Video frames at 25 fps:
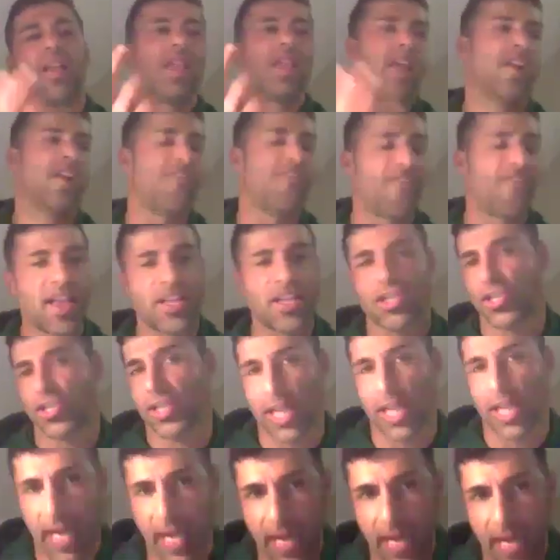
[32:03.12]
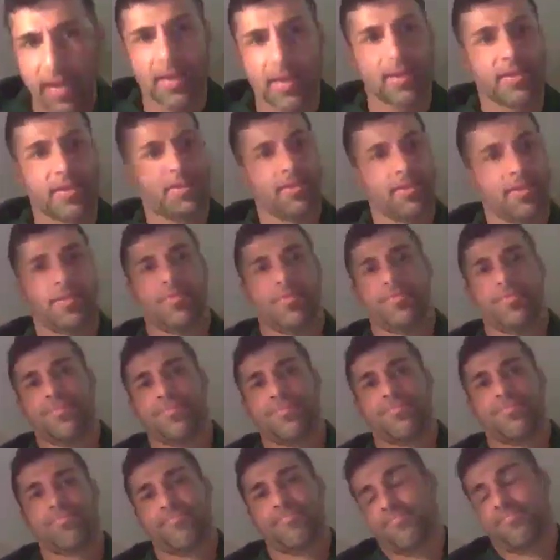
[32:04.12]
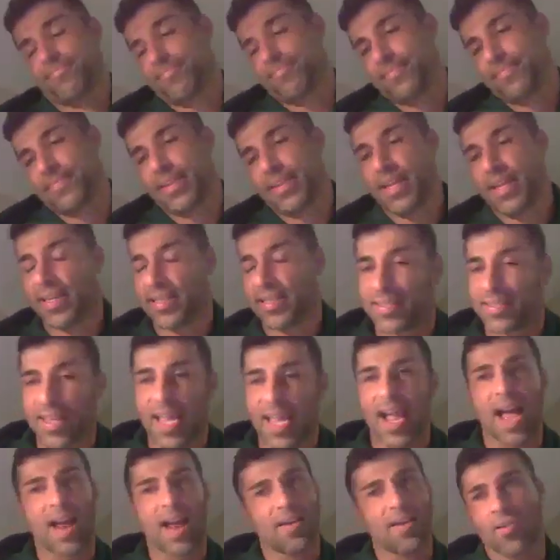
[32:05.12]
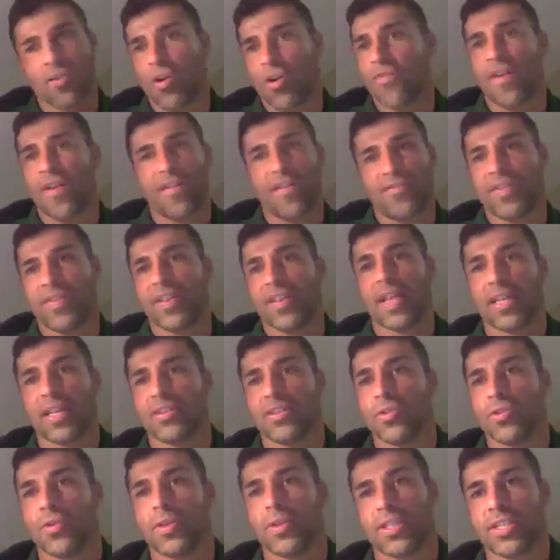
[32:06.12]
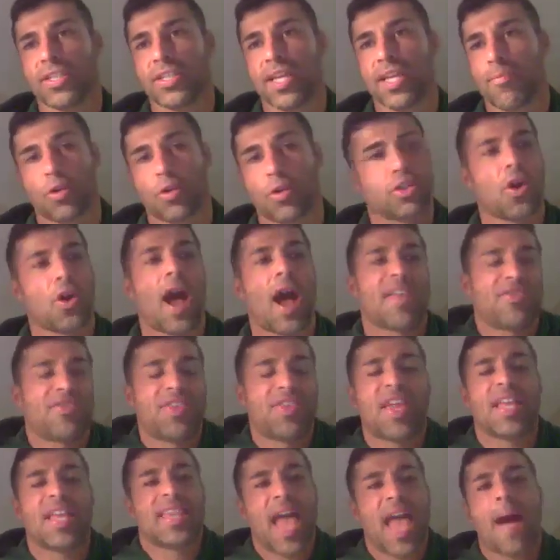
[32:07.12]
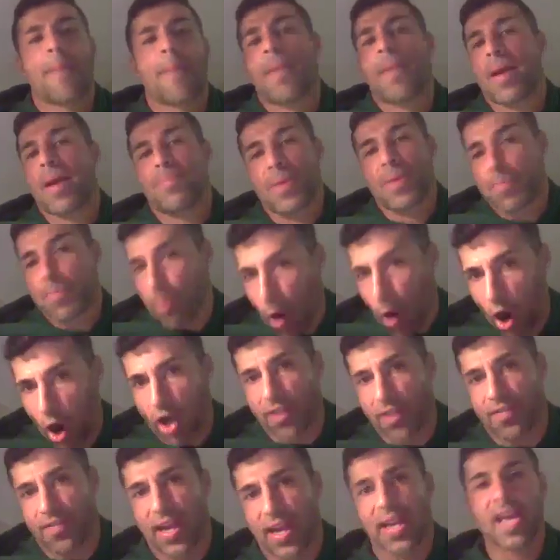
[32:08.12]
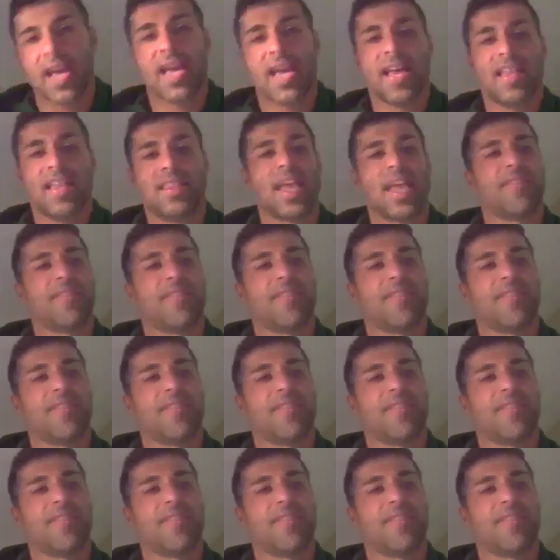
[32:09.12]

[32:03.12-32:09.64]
eventually it's like I don't know if I feel like doing this anymore. So I think that might be part of it. They've